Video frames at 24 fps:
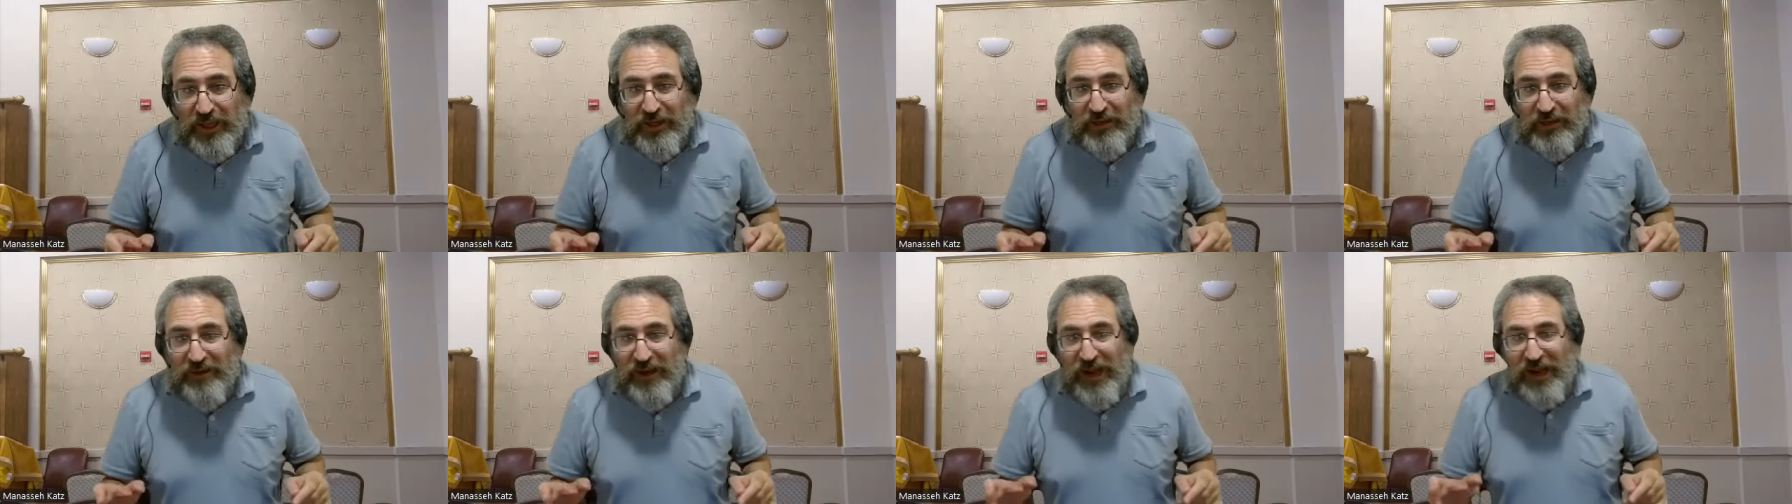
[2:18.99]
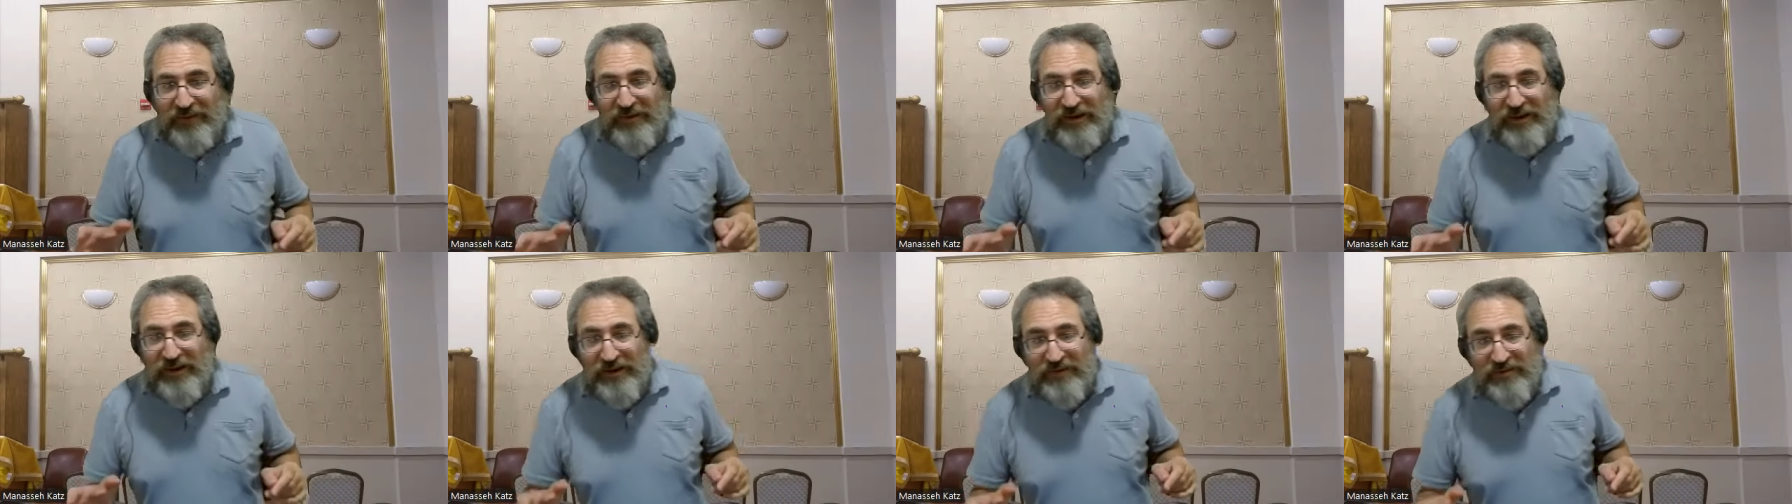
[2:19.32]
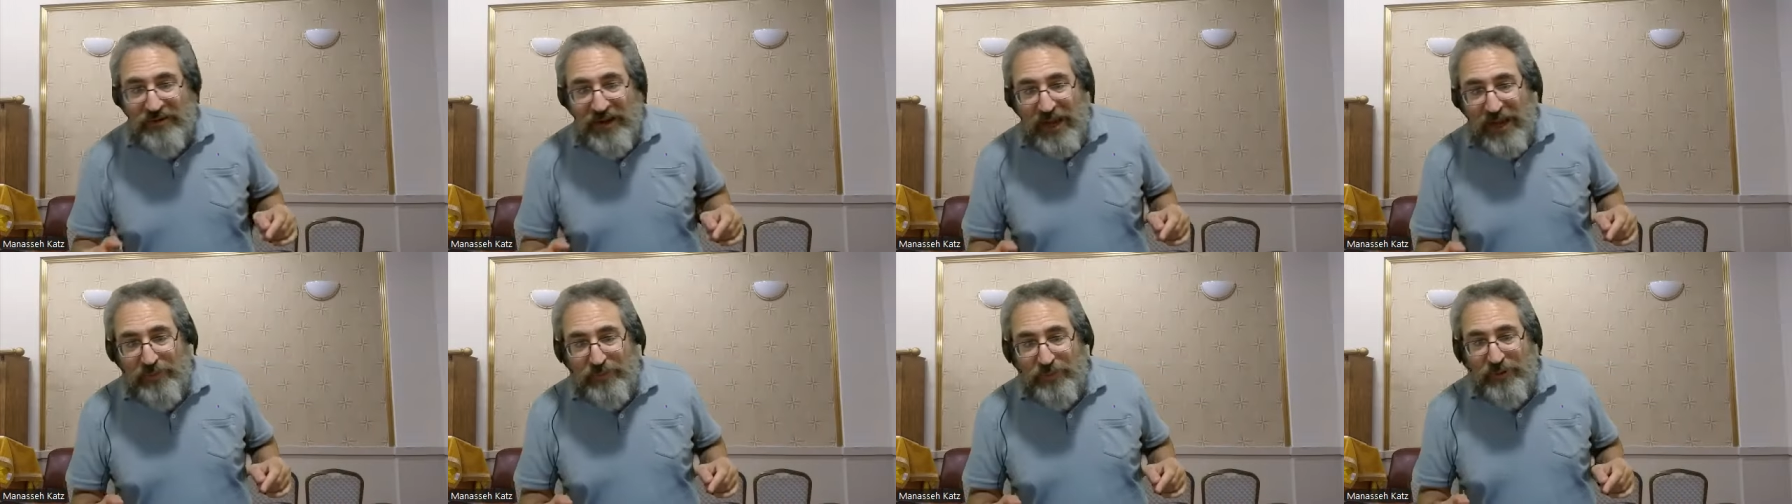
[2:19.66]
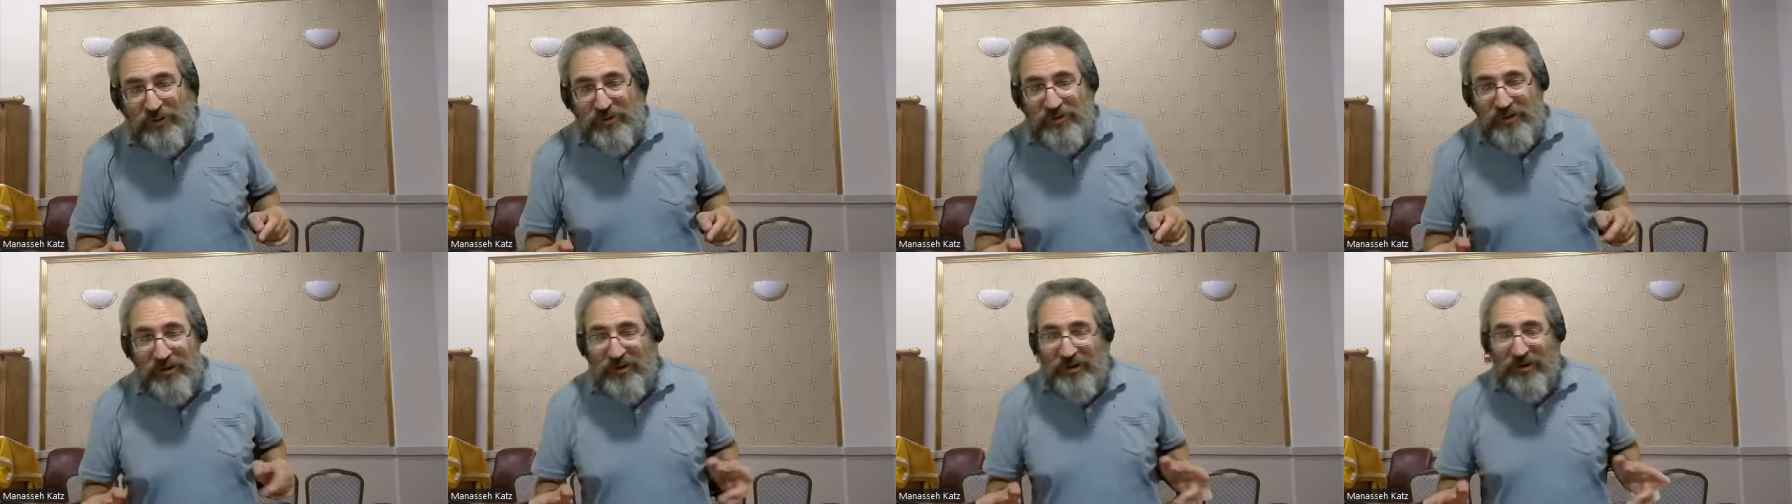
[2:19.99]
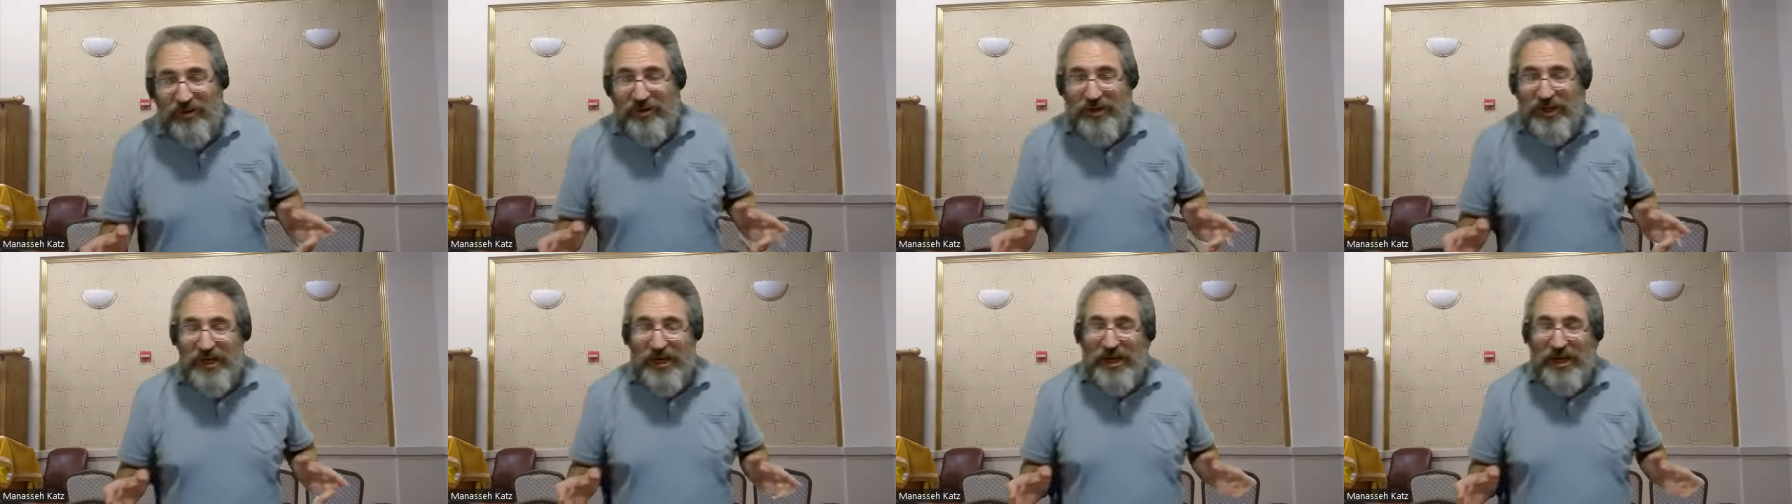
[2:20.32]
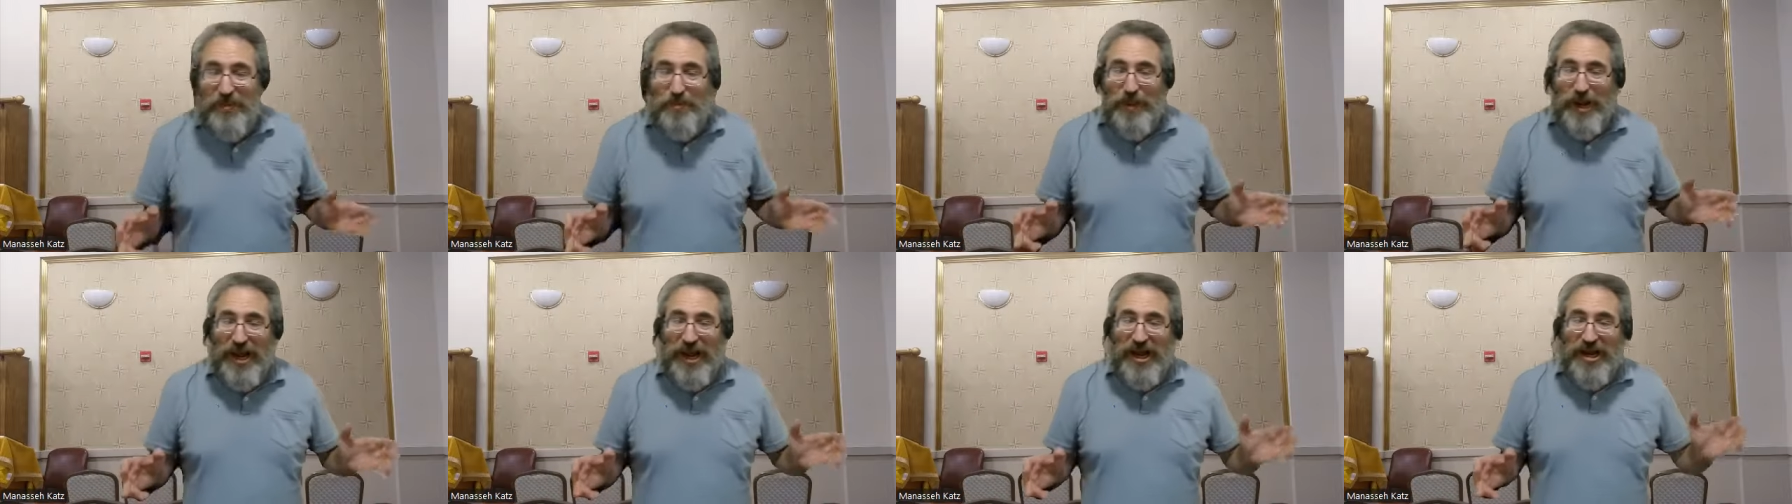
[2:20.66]
Classic example is a little
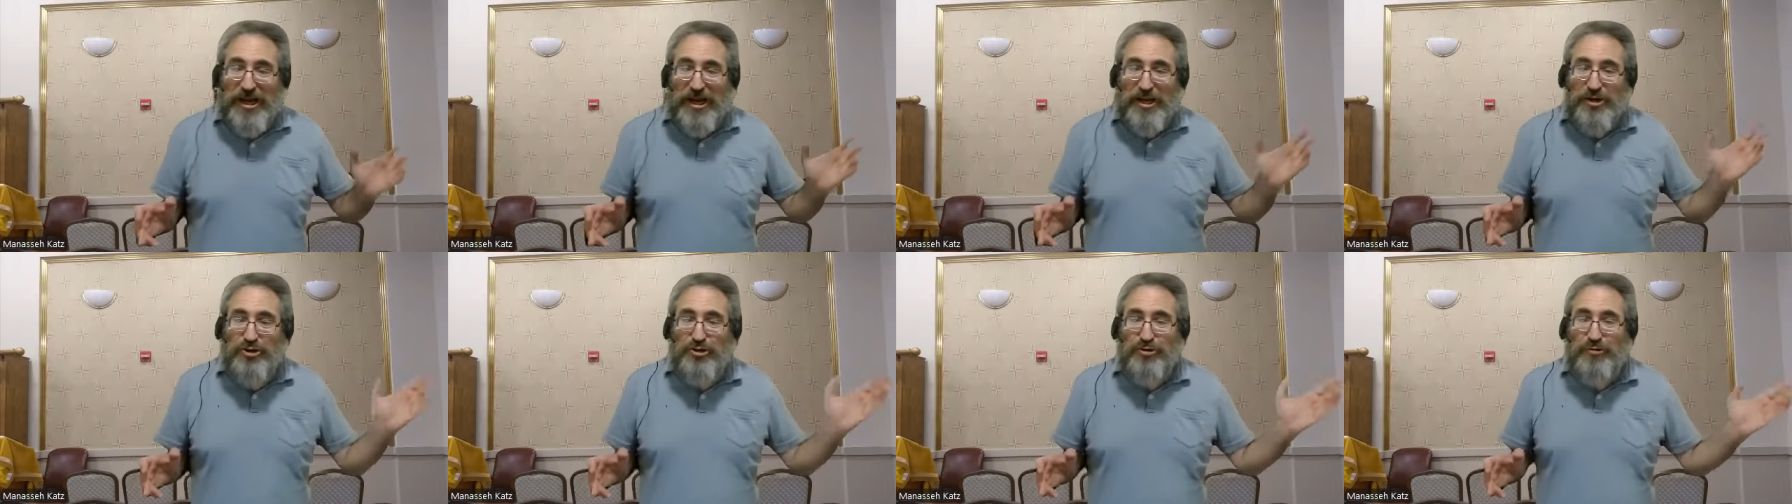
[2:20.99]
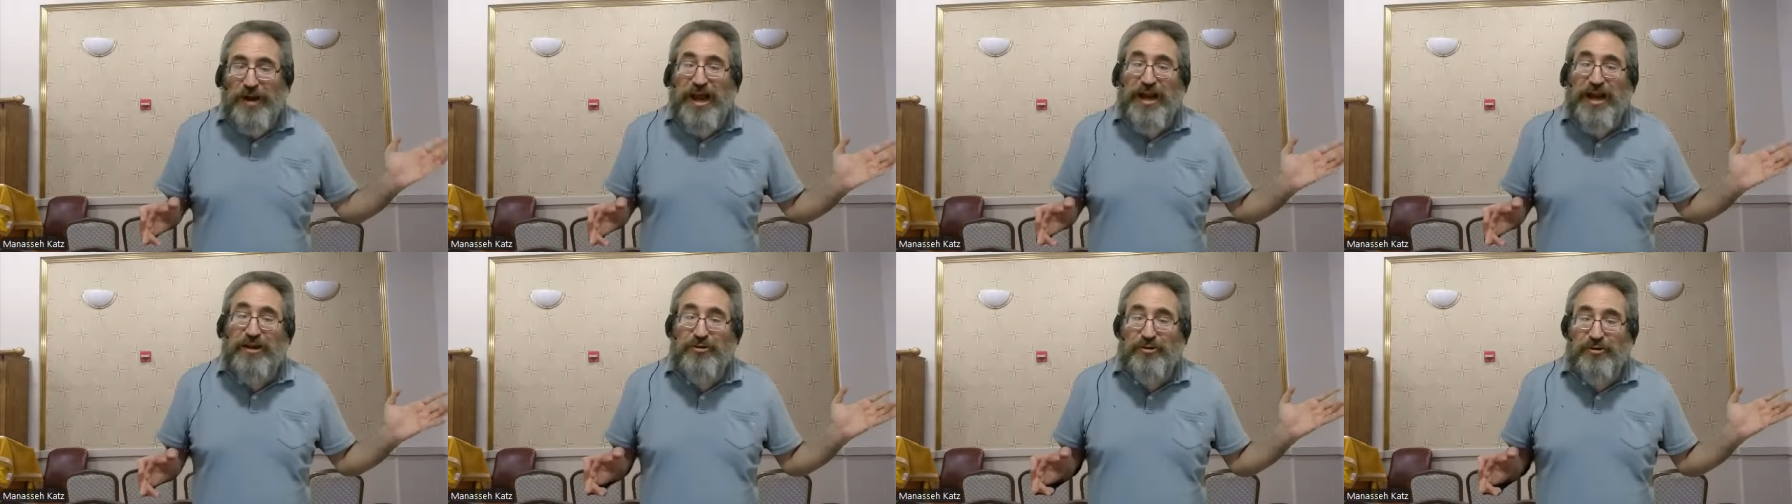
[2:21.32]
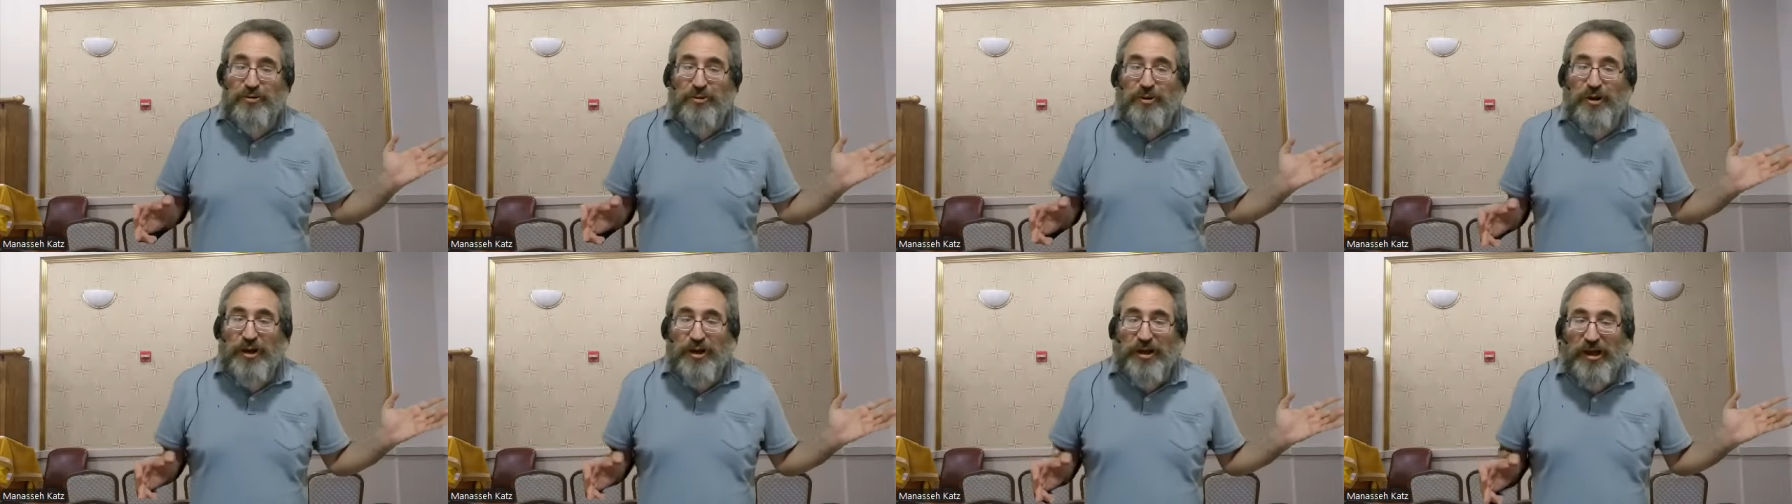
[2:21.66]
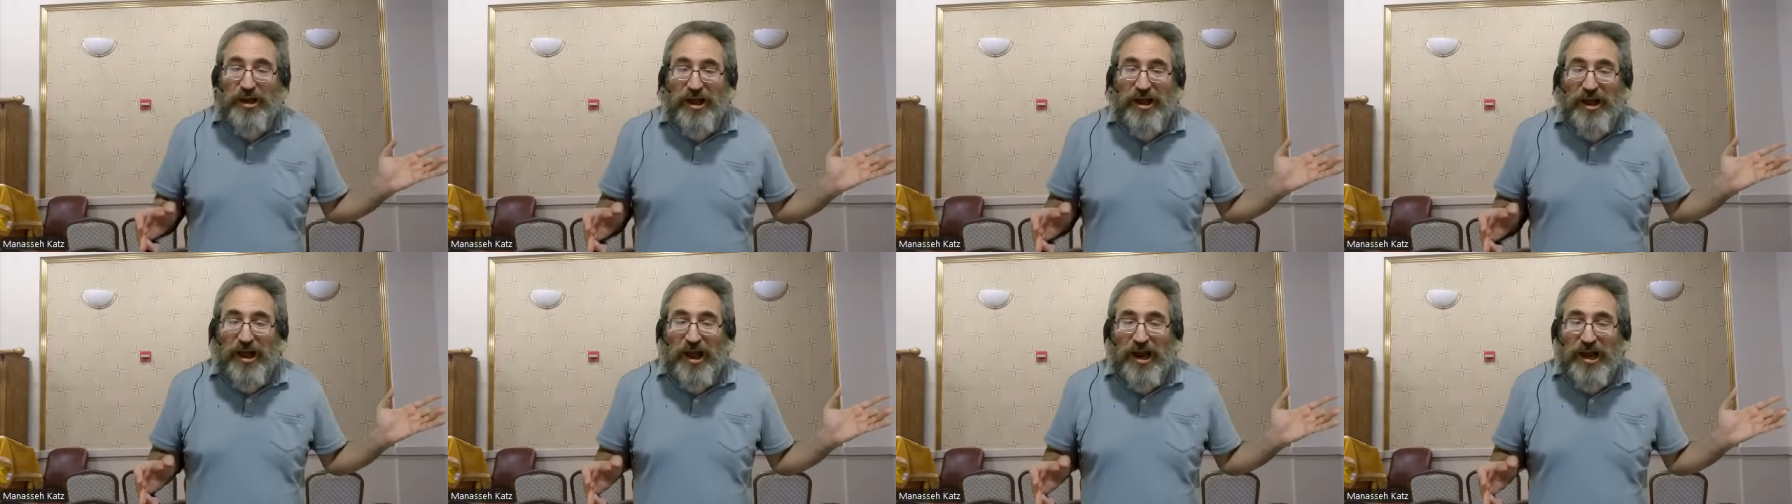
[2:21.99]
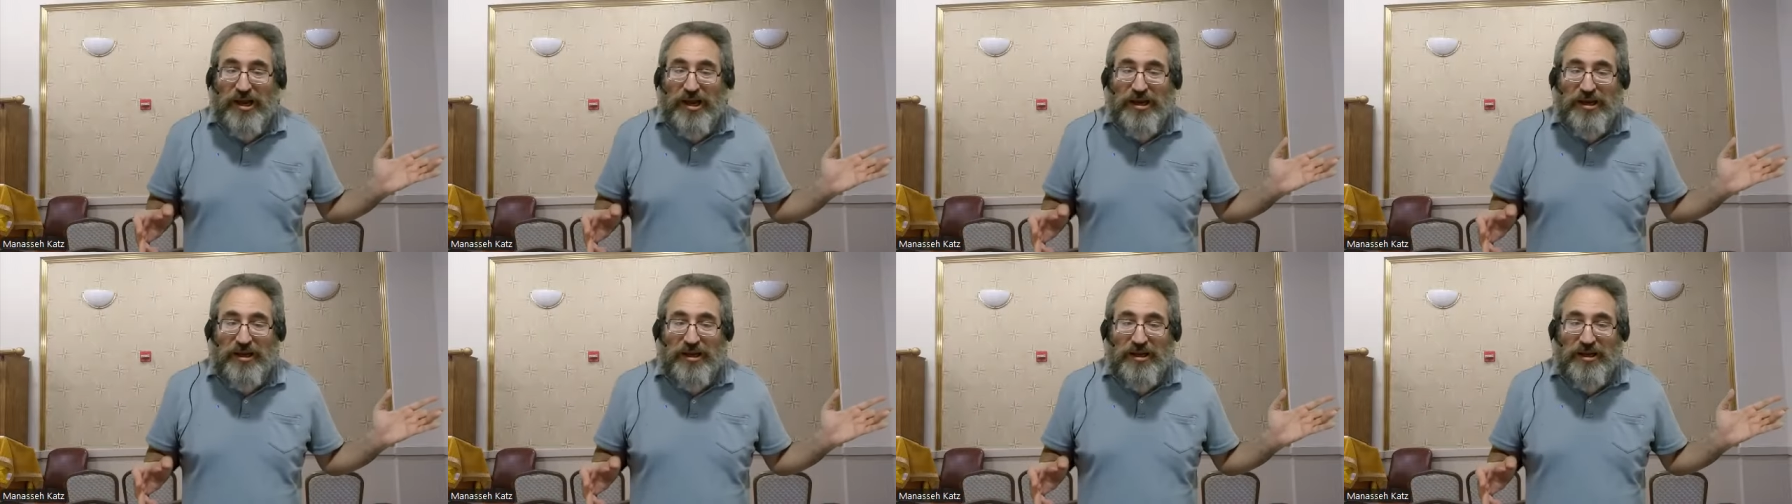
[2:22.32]
kid buying a tractor online.